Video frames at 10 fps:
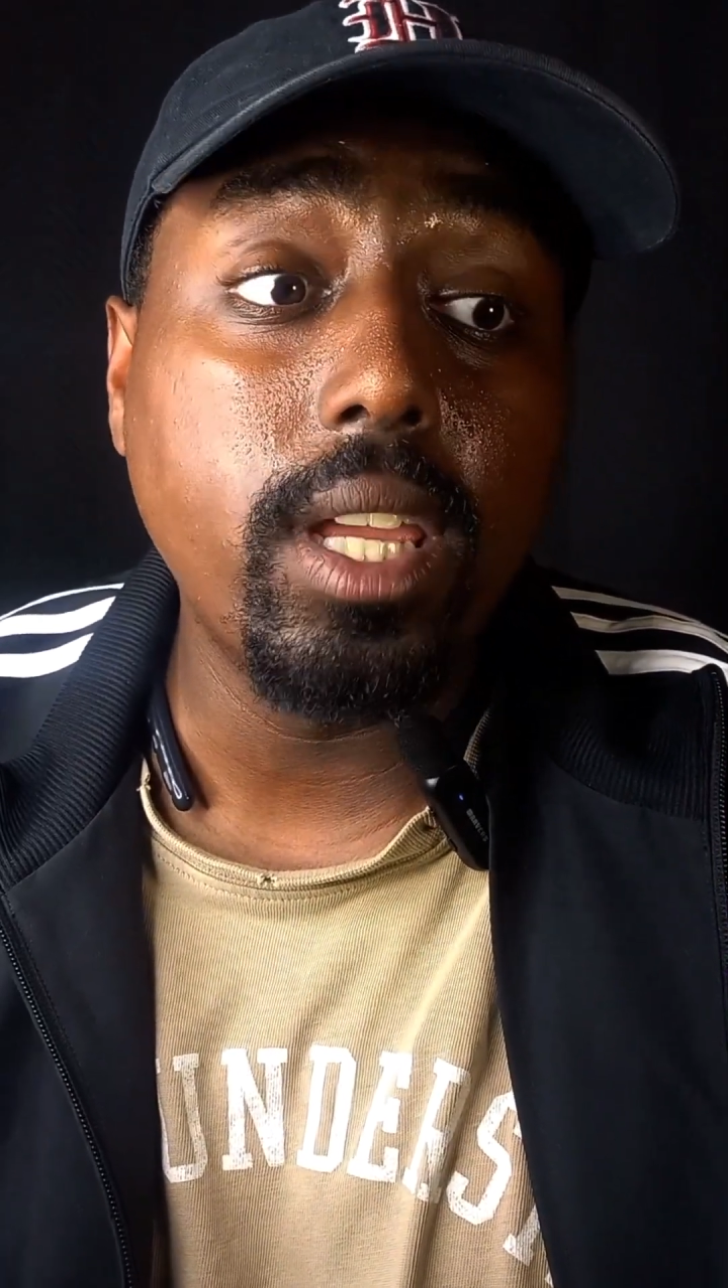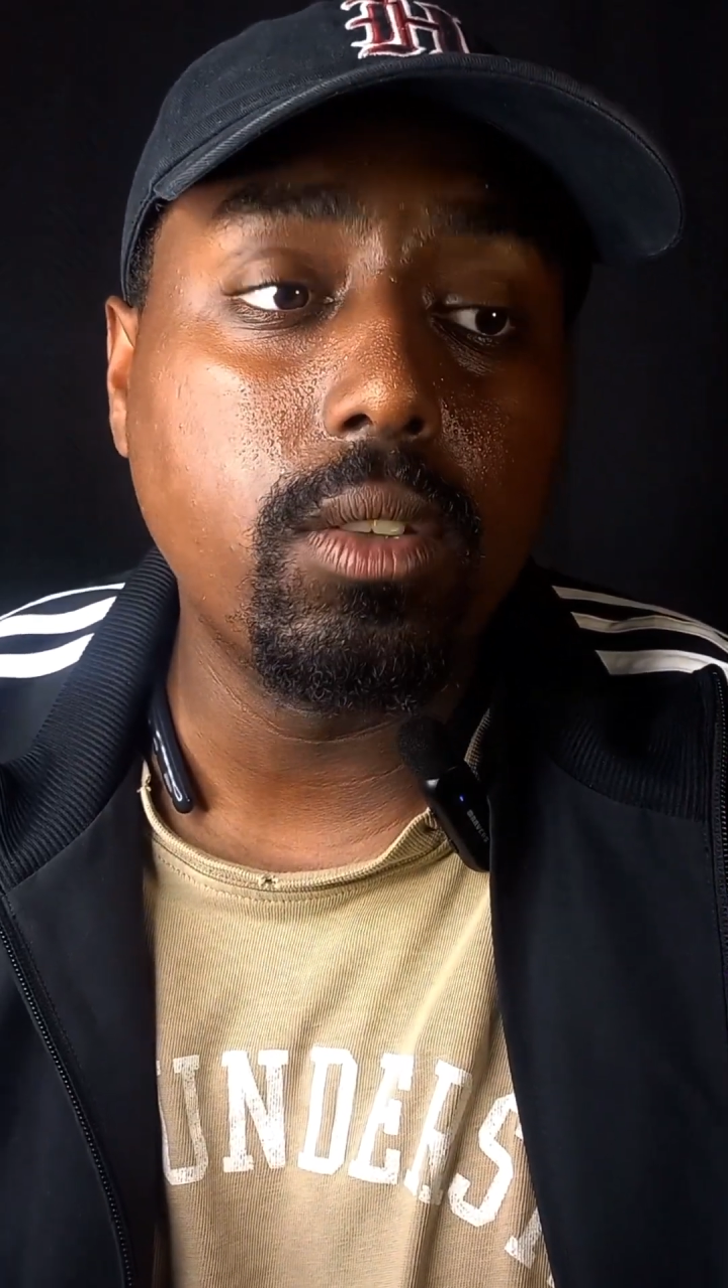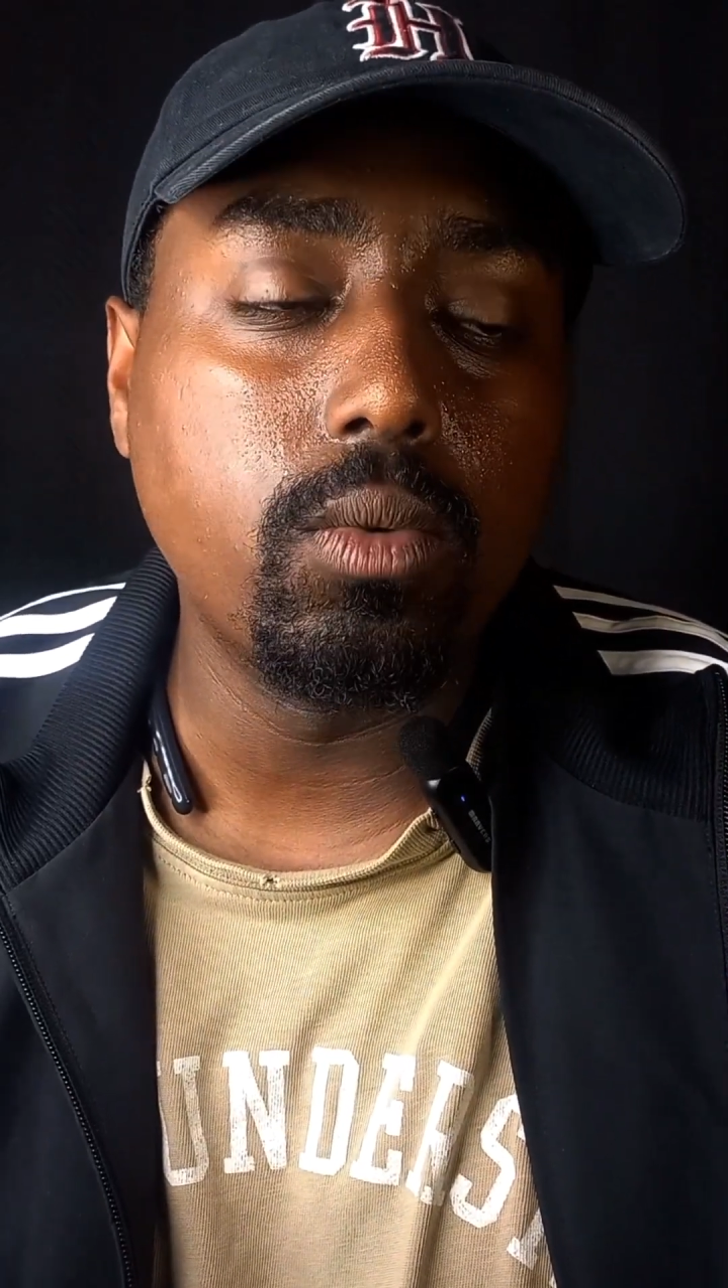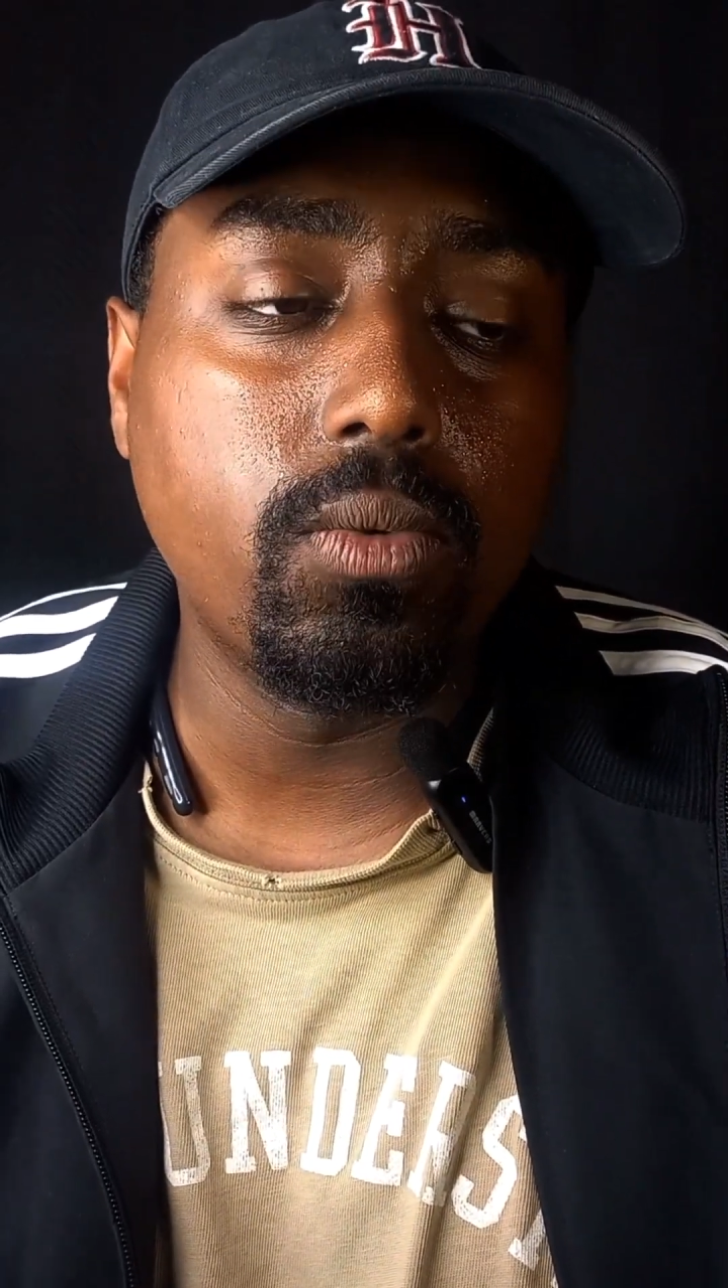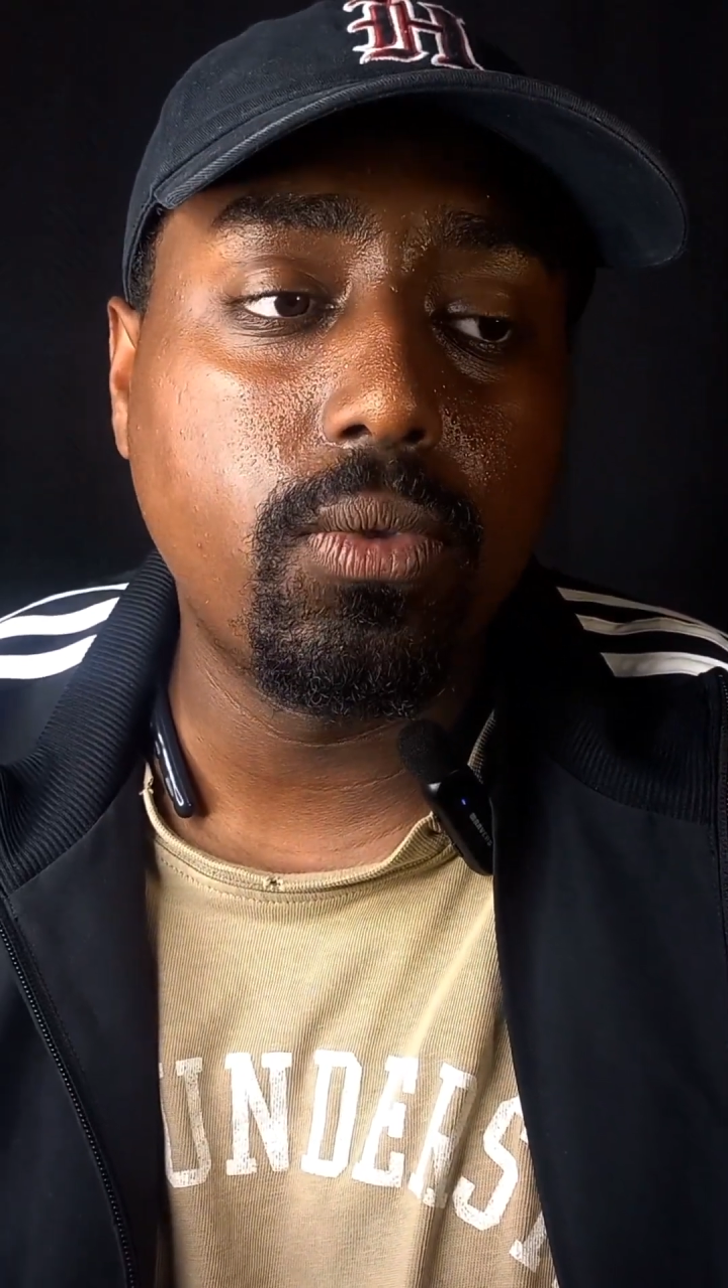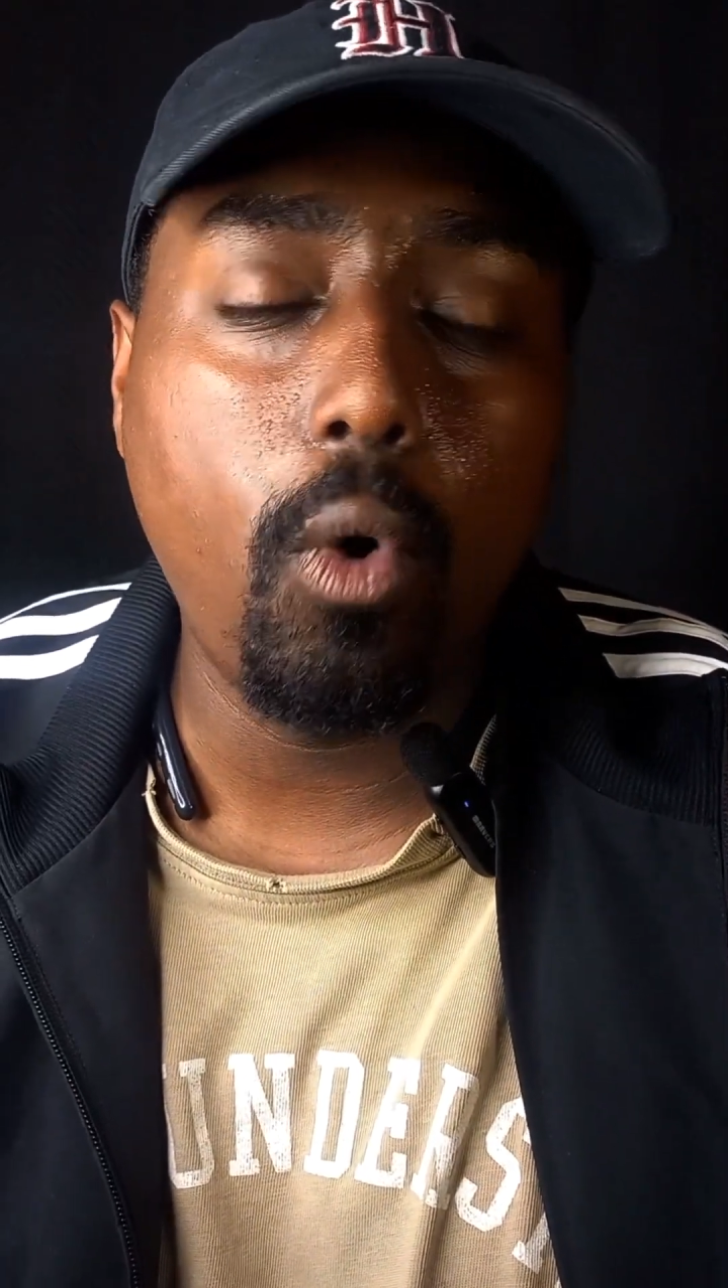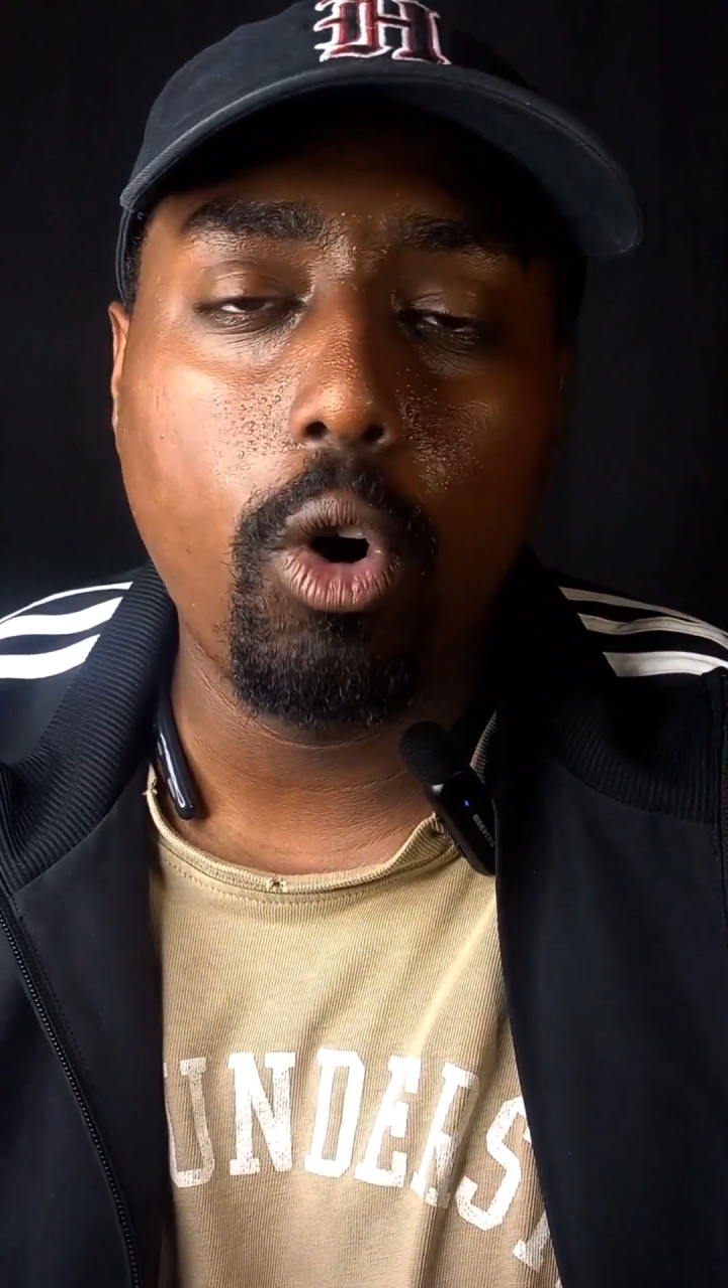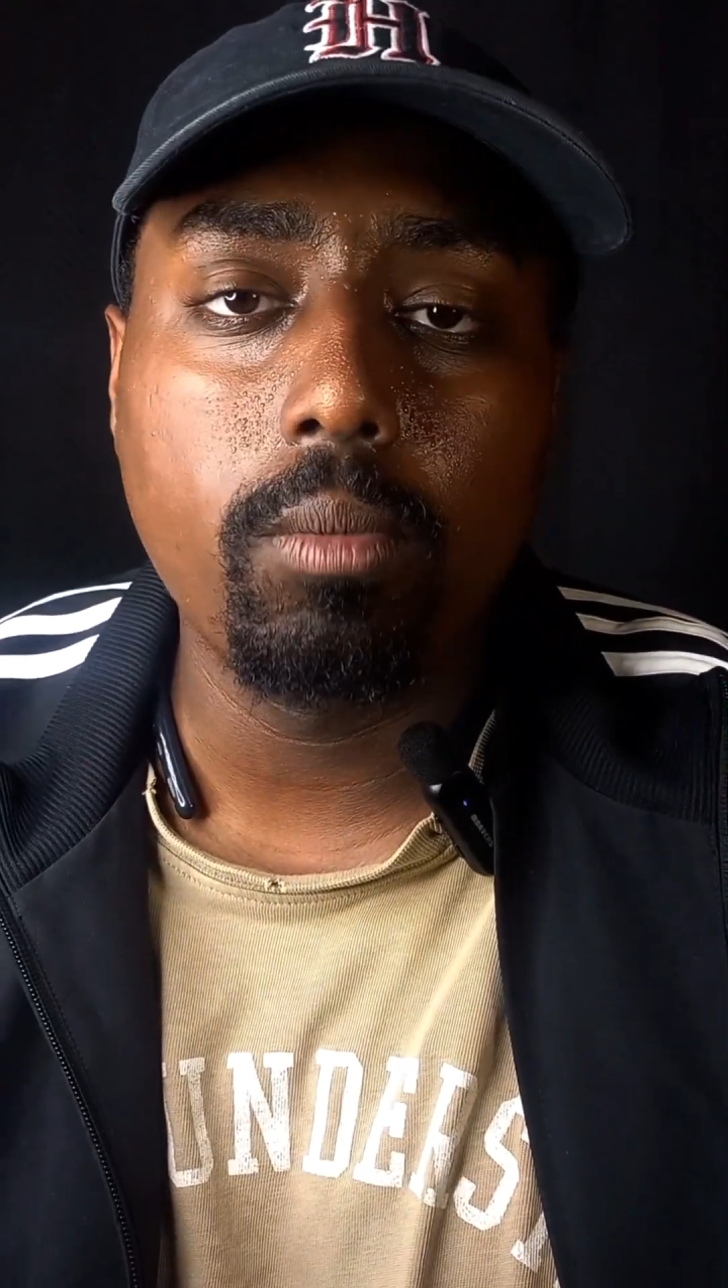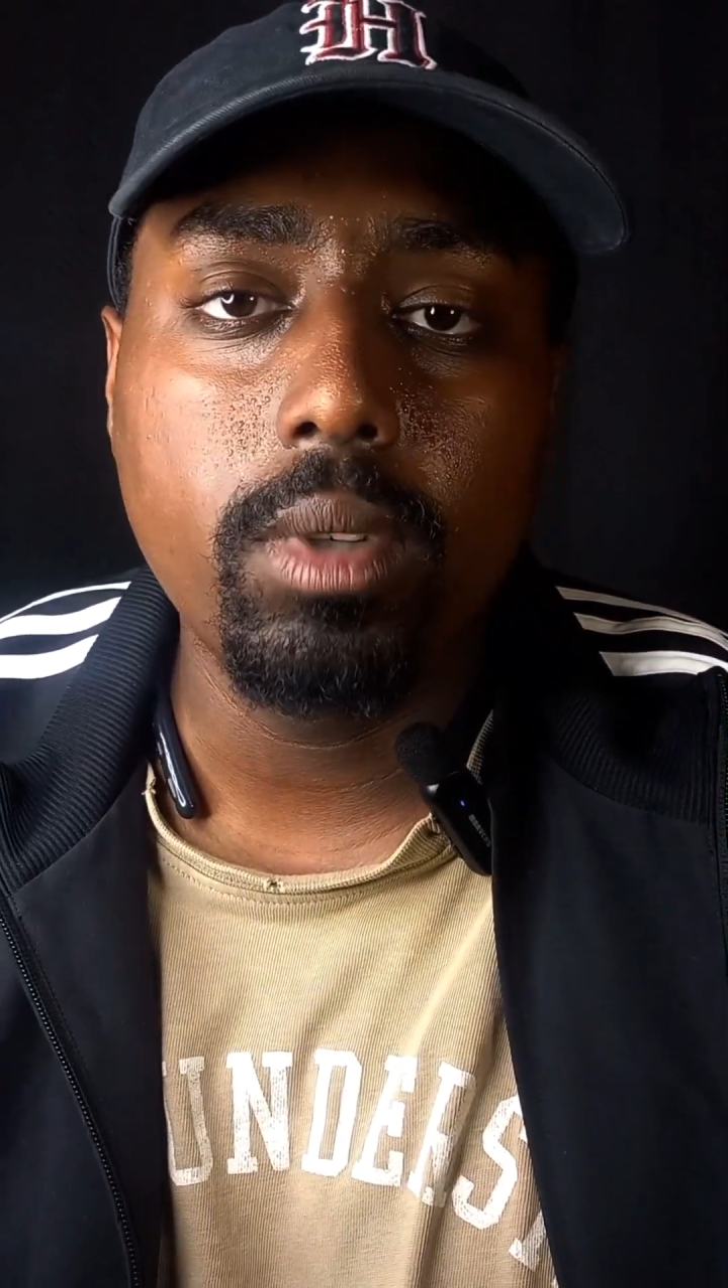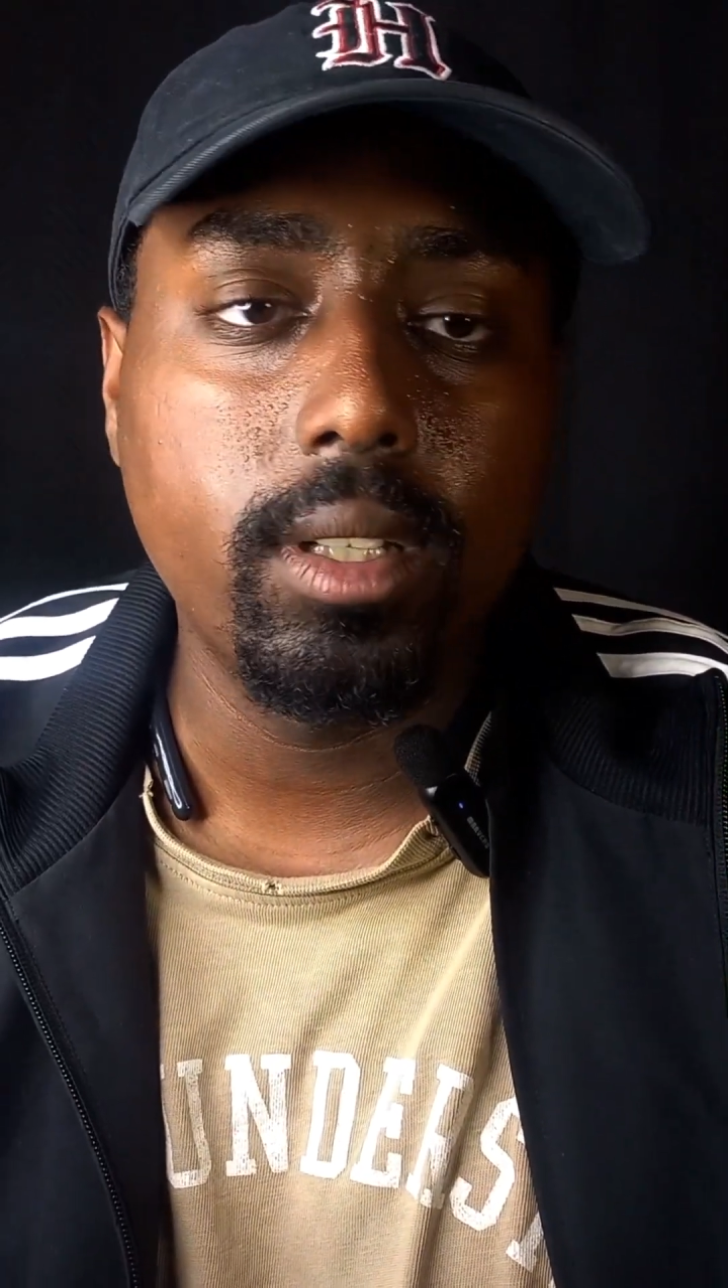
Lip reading: you form